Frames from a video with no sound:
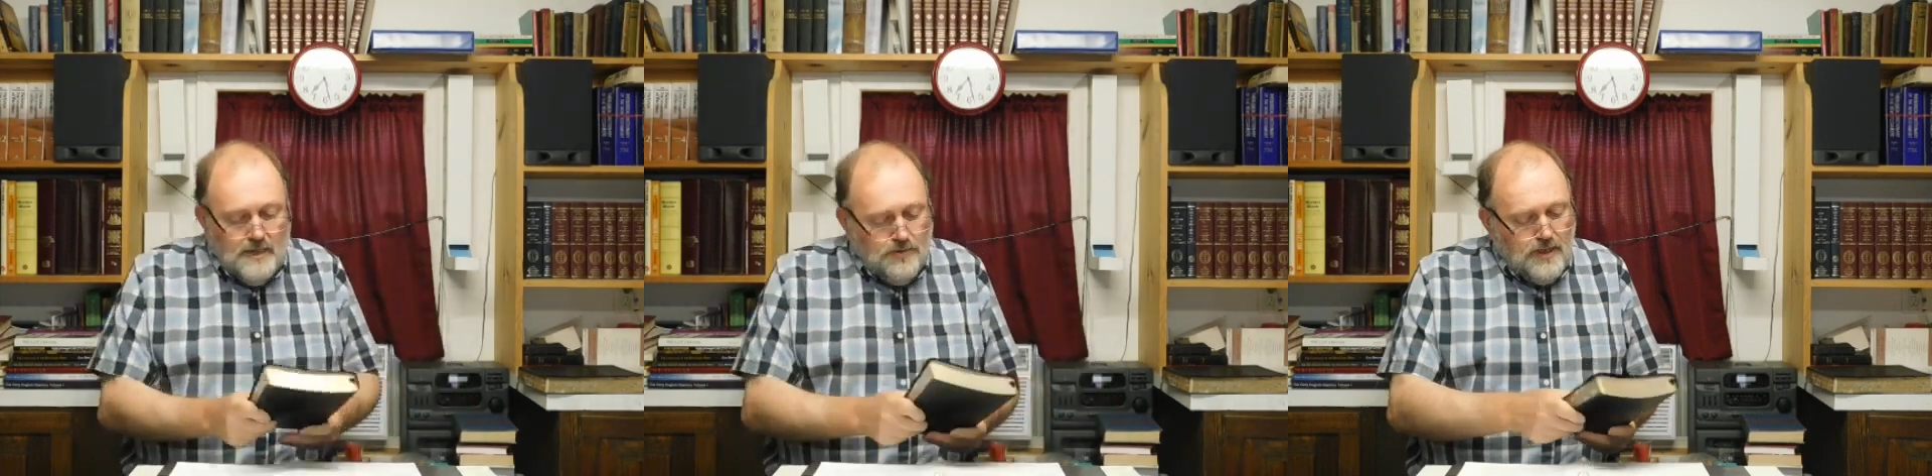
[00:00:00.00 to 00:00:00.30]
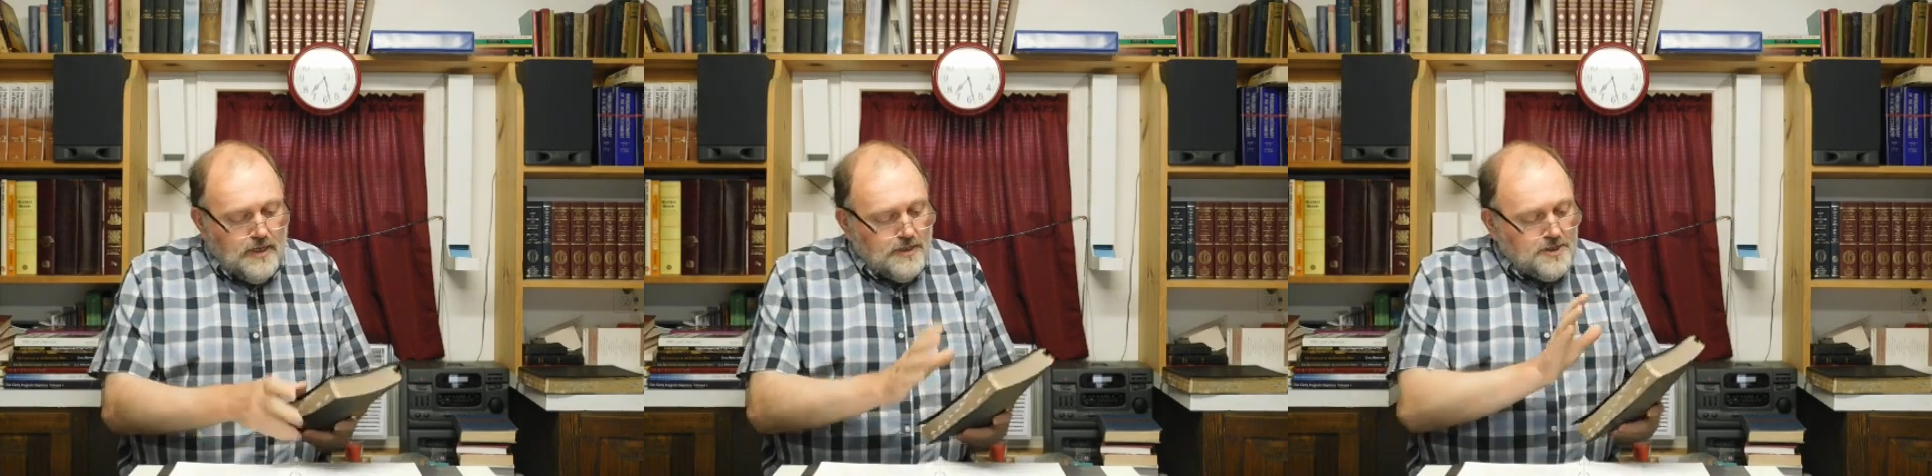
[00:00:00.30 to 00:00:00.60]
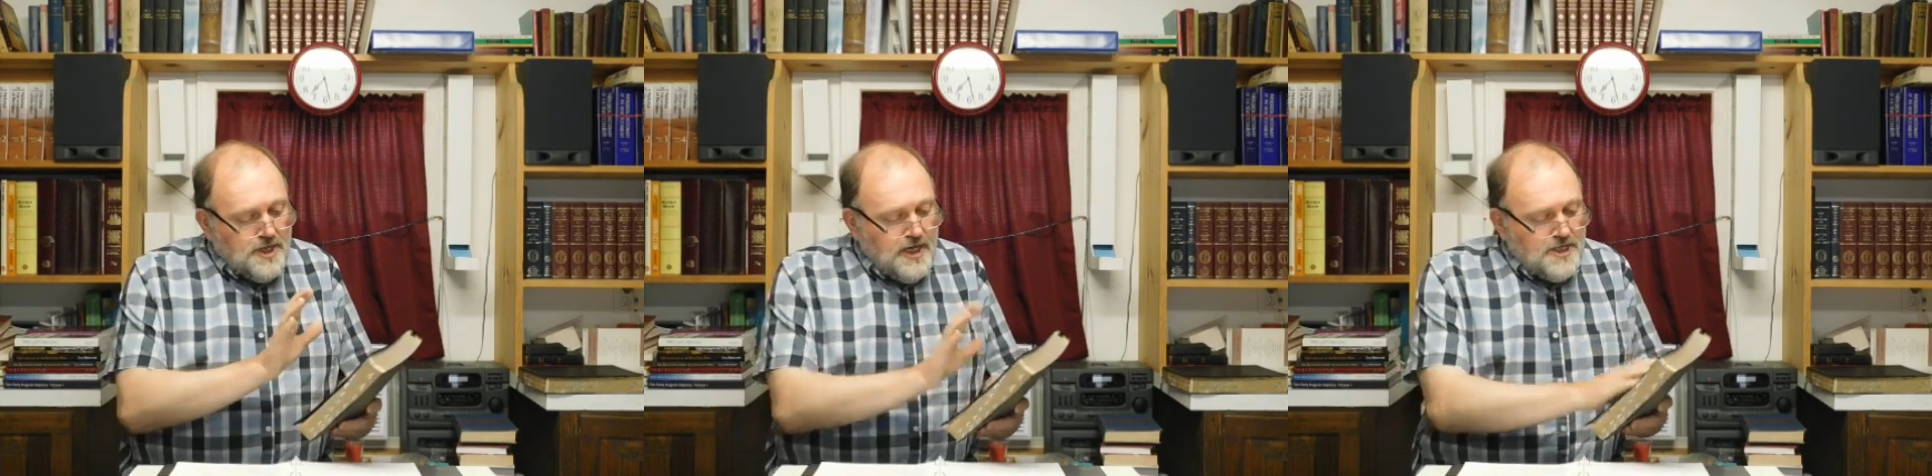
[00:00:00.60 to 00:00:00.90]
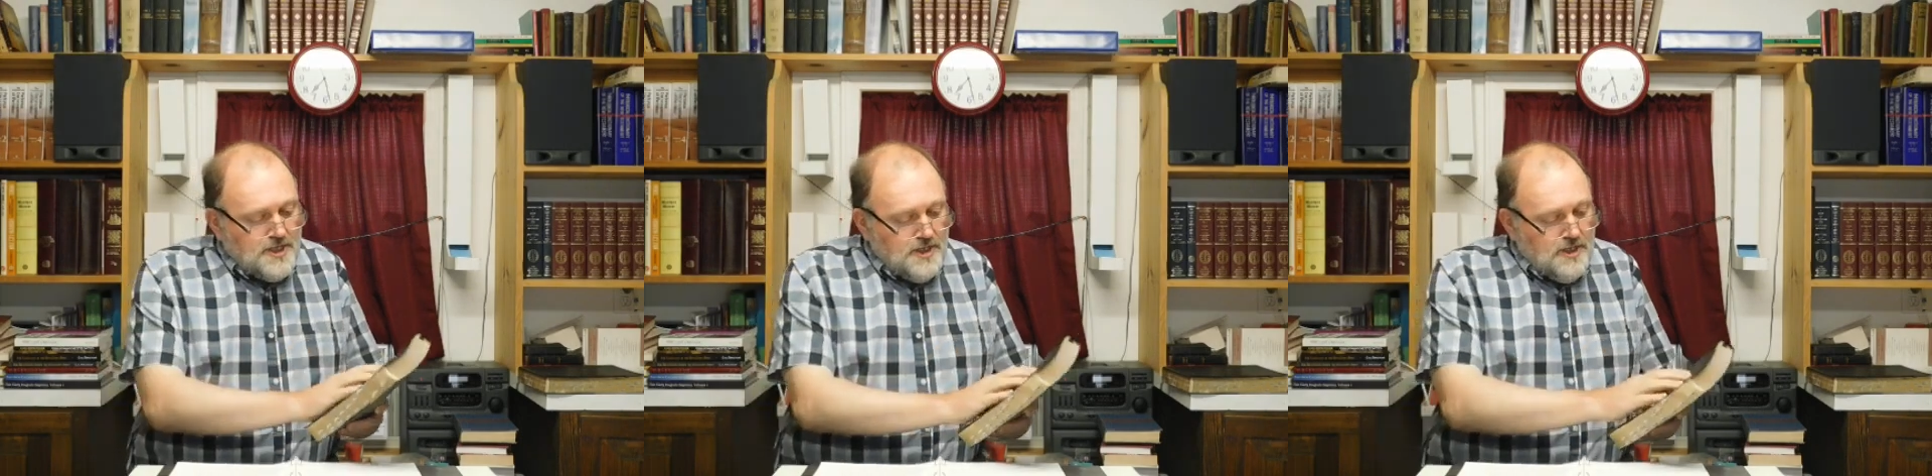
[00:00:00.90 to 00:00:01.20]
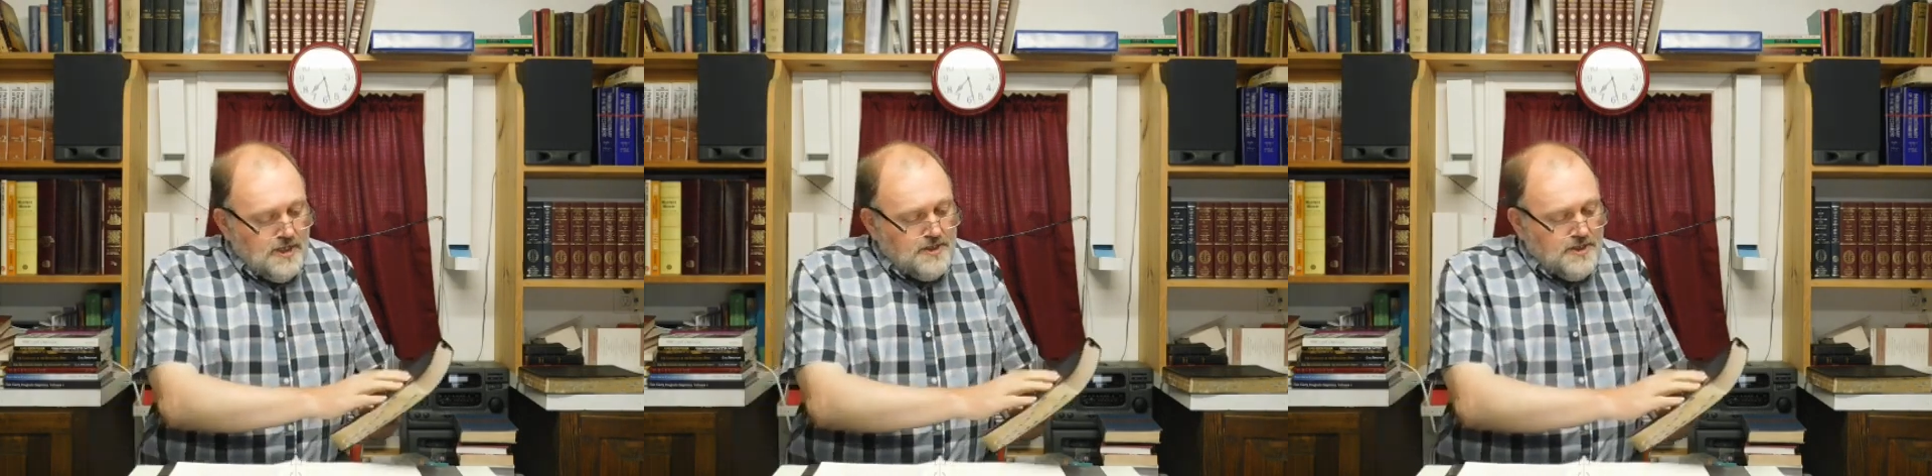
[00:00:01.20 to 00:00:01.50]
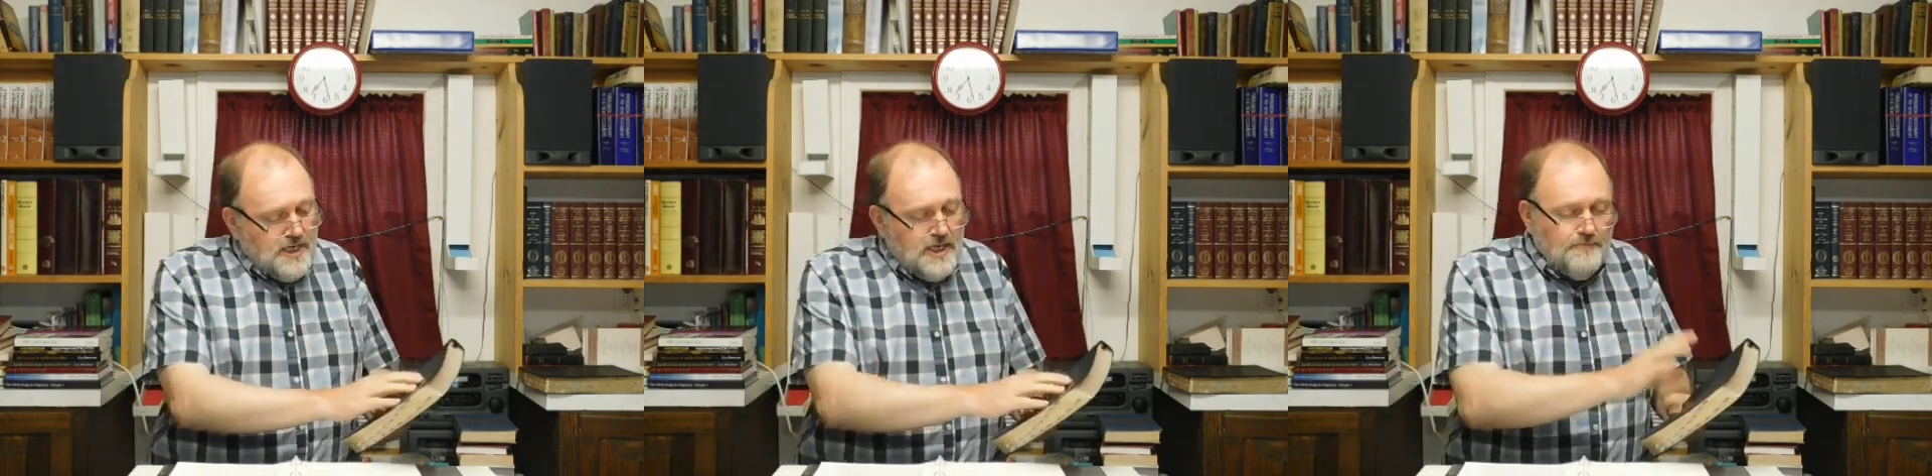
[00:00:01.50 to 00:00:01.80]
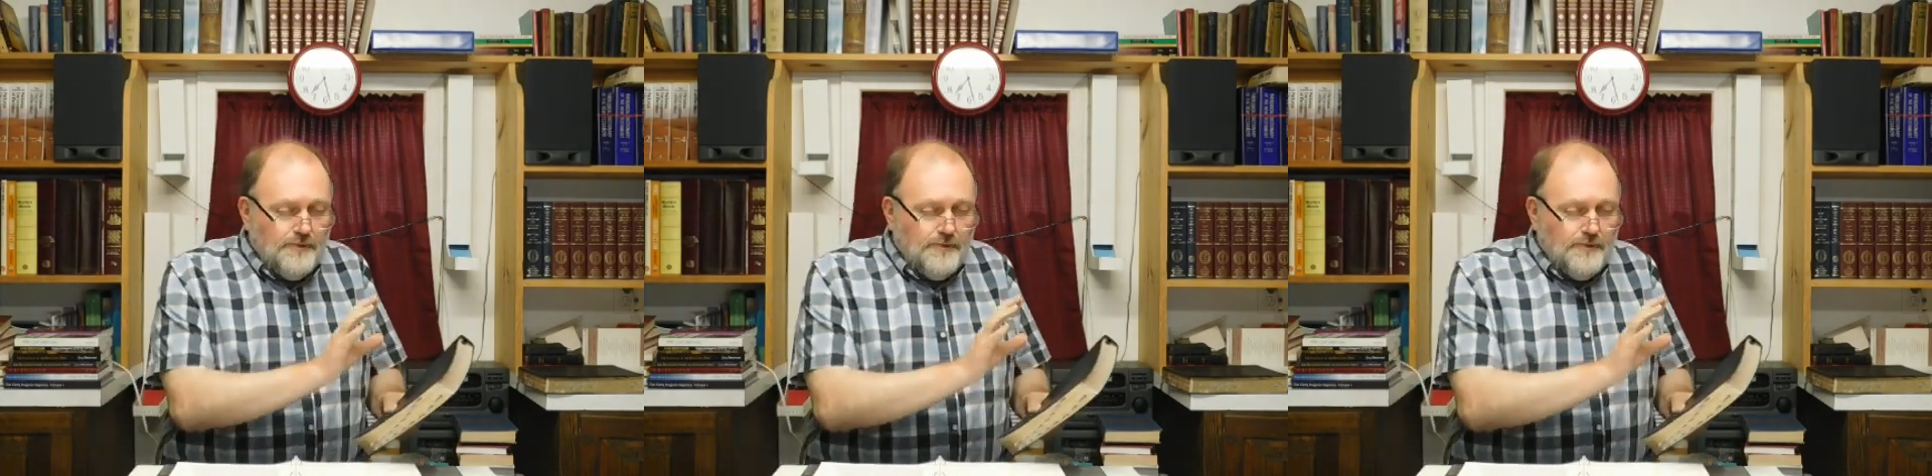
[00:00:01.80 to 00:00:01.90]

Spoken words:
We are to teach unto them,